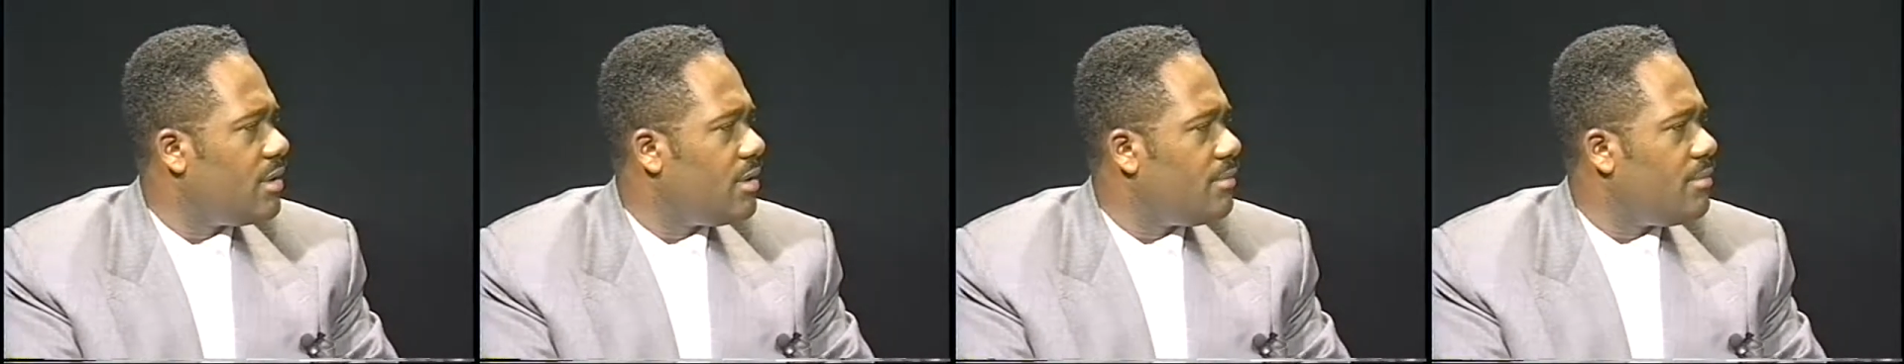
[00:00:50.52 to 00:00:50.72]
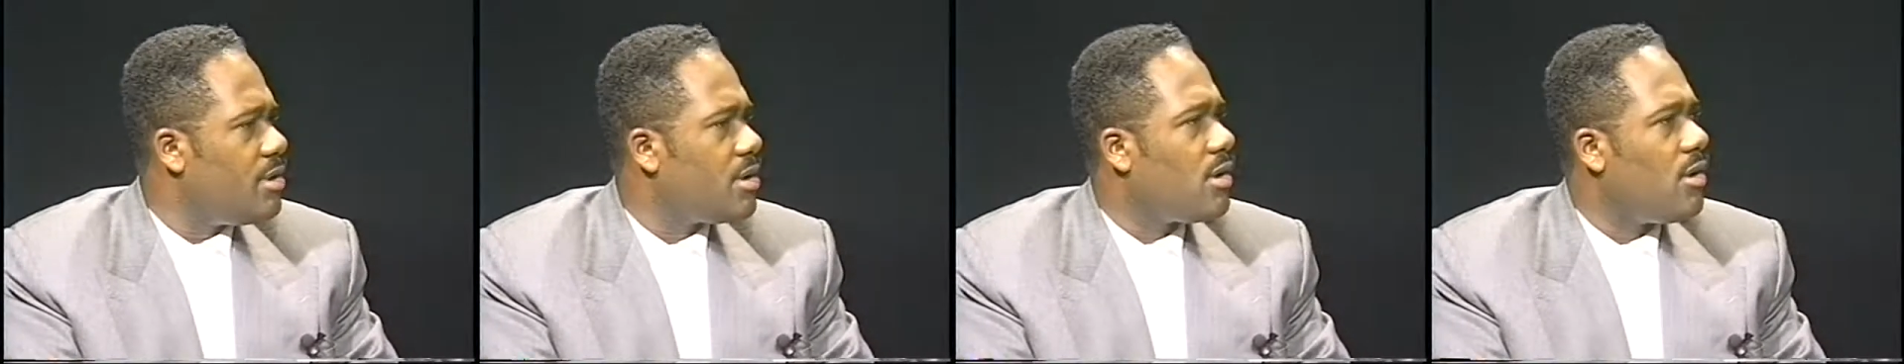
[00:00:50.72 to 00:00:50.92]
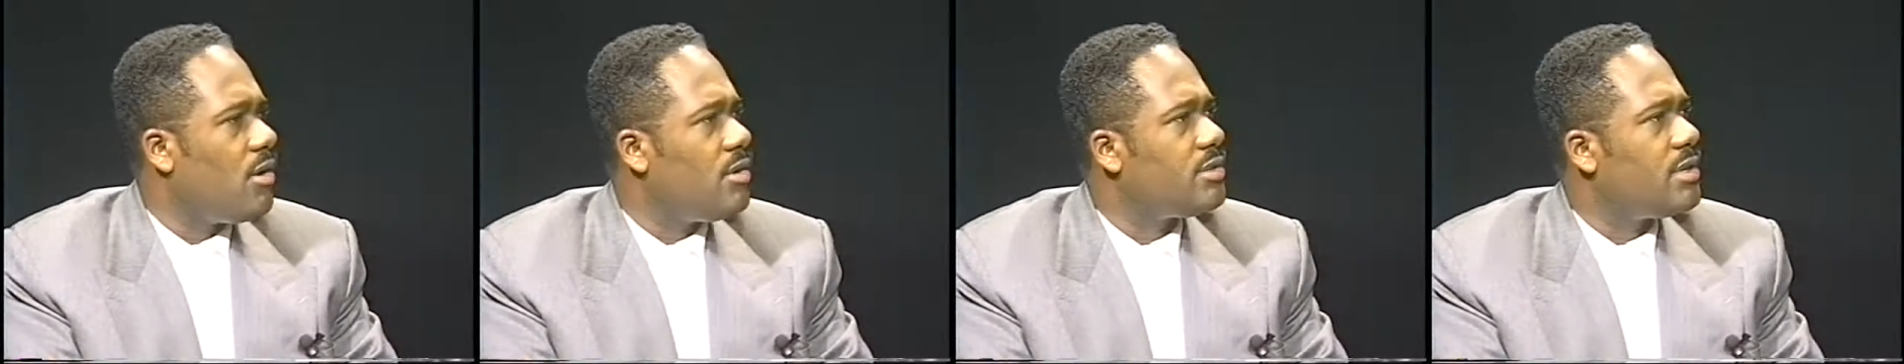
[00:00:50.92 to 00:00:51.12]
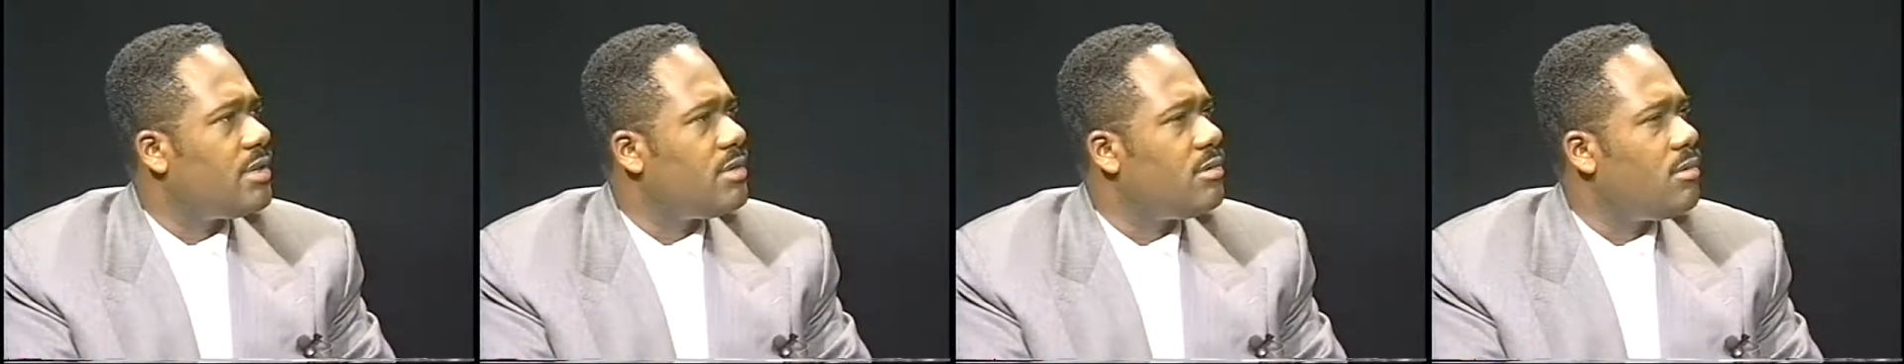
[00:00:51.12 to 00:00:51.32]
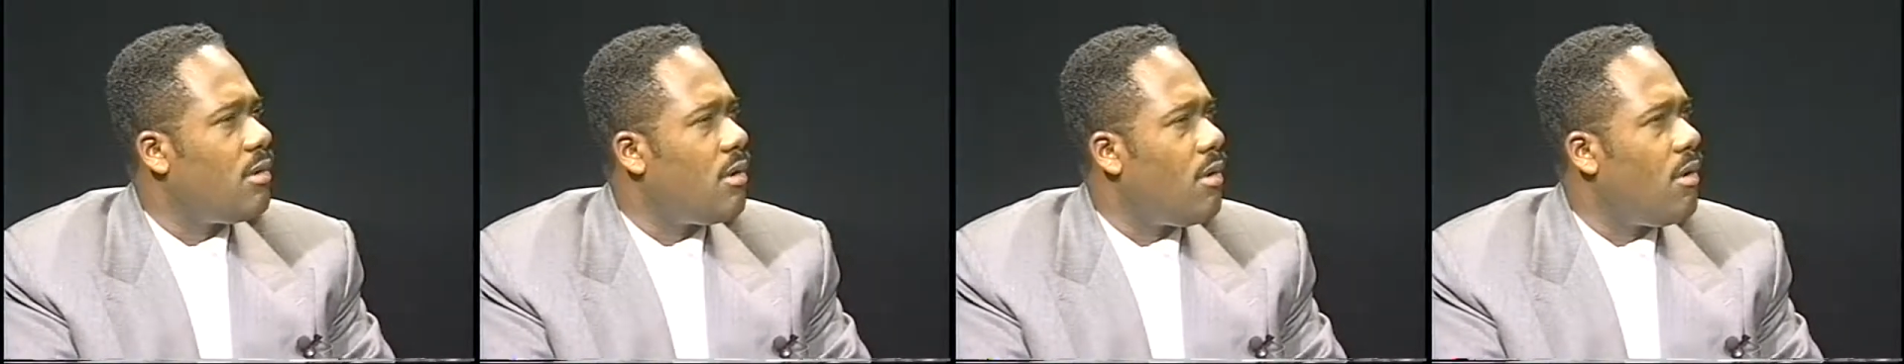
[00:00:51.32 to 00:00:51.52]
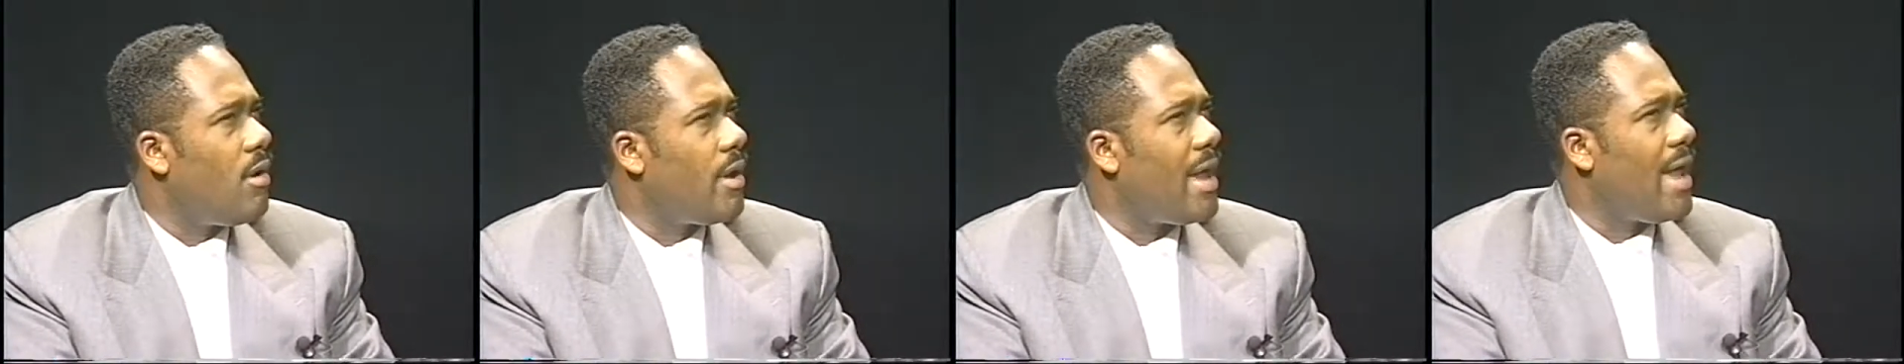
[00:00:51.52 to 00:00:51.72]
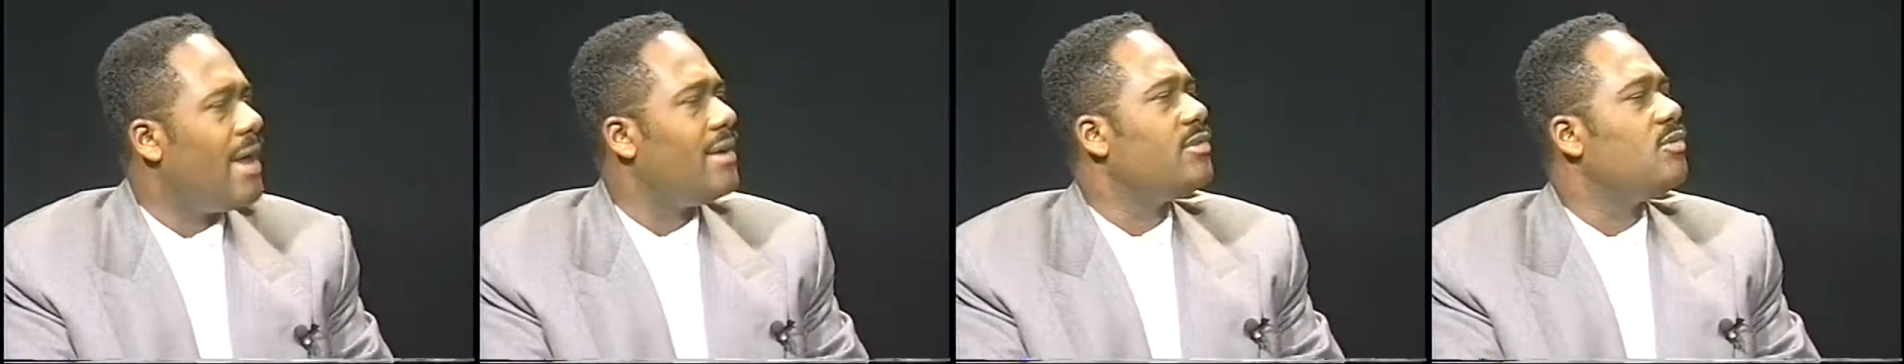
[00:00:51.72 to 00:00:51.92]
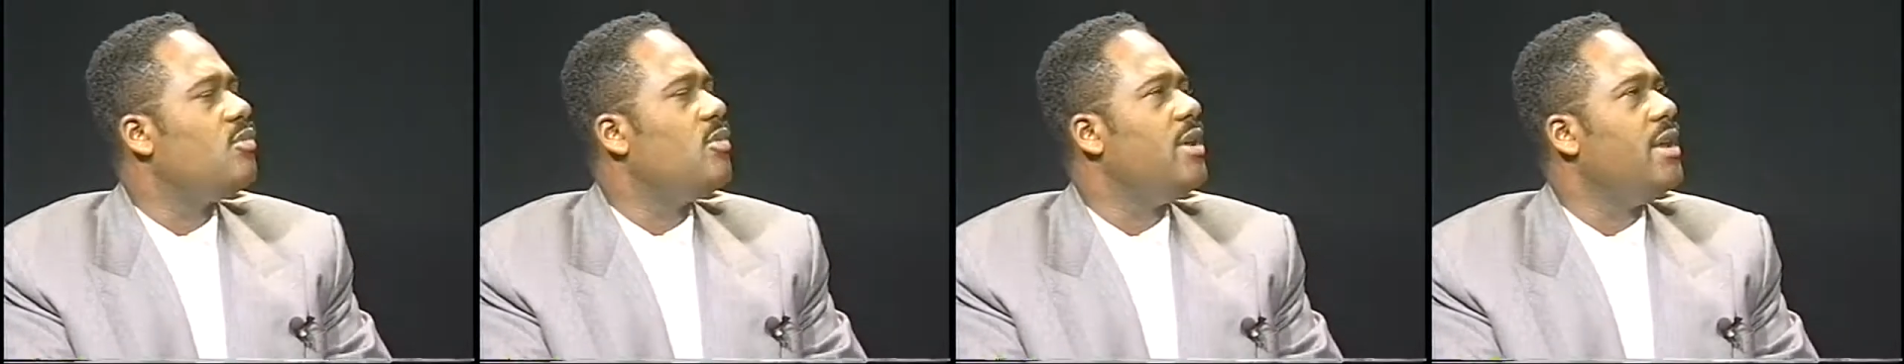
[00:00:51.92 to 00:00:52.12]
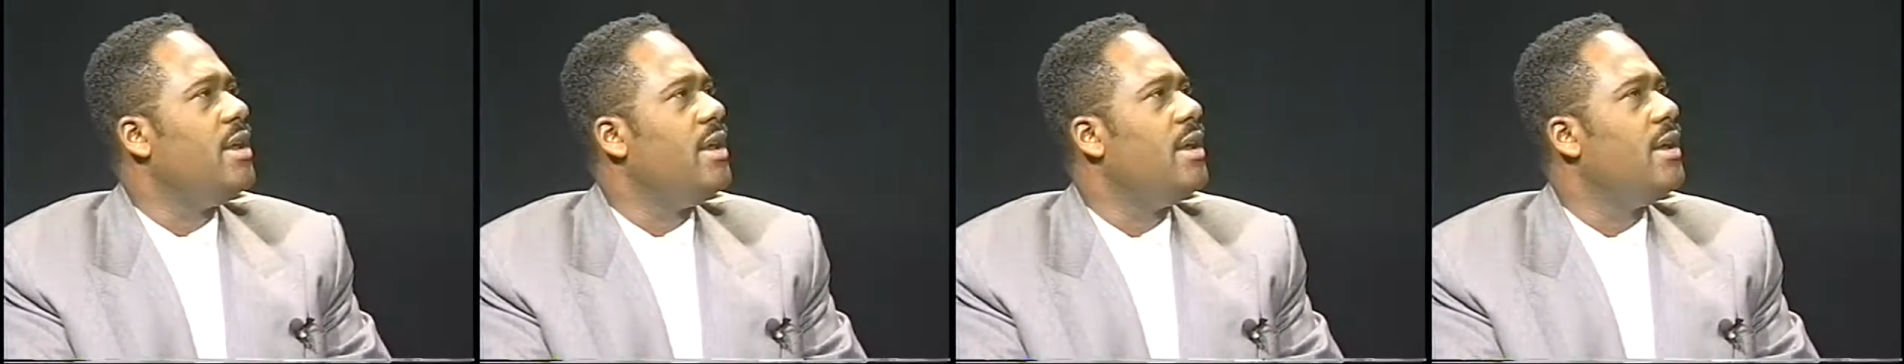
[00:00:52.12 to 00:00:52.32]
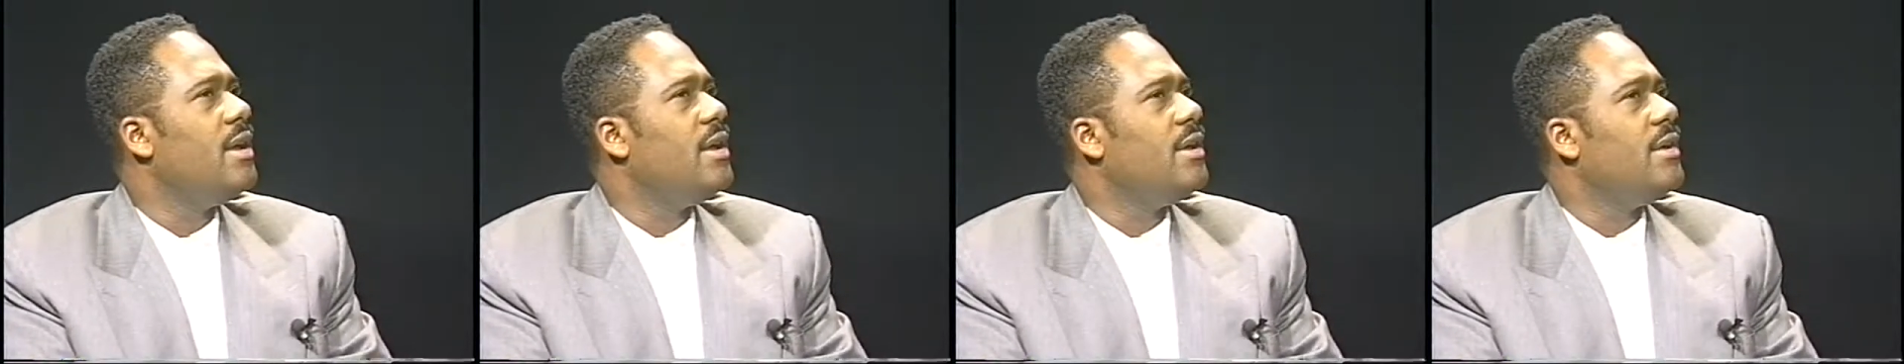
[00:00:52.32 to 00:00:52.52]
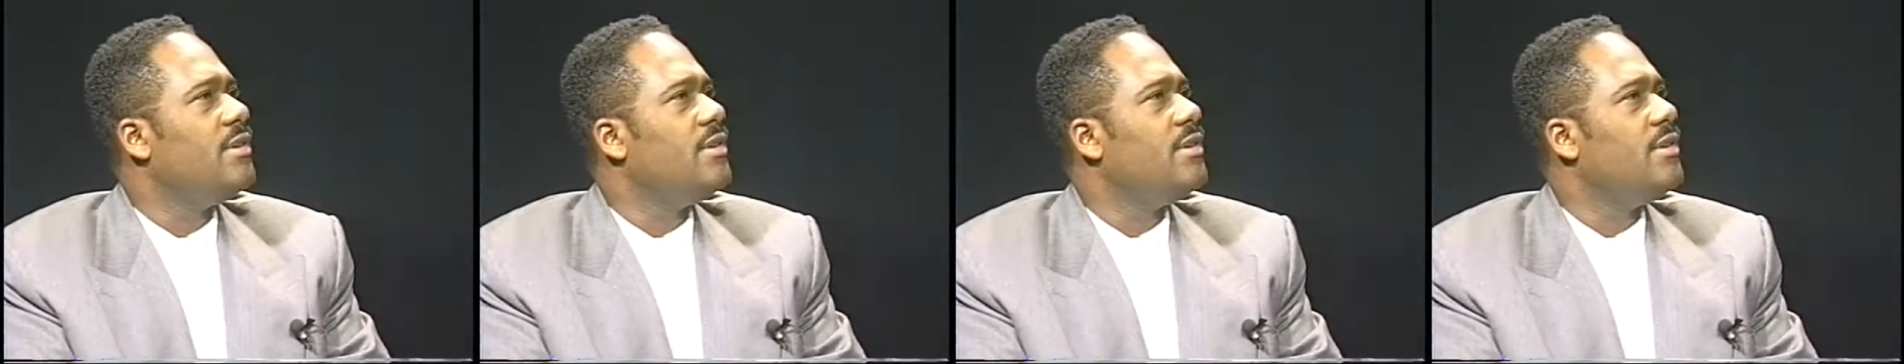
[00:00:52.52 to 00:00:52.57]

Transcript: because as long as we